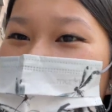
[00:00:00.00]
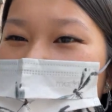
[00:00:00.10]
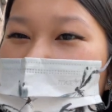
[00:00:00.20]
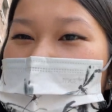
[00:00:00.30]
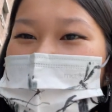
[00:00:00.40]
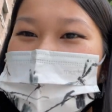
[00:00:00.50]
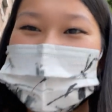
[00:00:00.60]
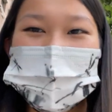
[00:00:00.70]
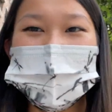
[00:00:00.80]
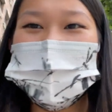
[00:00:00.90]
So
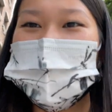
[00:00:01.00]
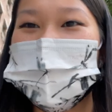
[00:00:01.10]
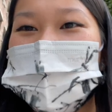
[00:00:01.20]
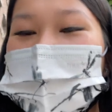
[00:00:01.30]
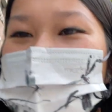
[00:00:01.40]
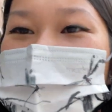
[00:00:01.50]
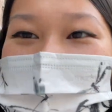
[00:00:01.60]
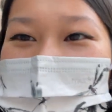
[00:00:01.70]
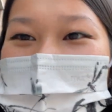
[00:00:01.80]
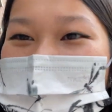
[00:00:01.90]
that's a
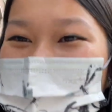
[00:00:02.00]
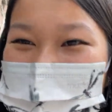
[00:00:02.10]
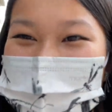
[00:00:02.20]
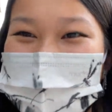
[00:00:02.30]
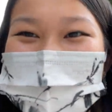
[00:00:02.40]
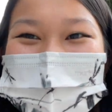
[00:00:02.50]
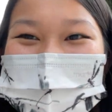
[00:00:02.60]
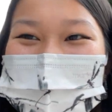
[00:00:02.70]
luxurious experience.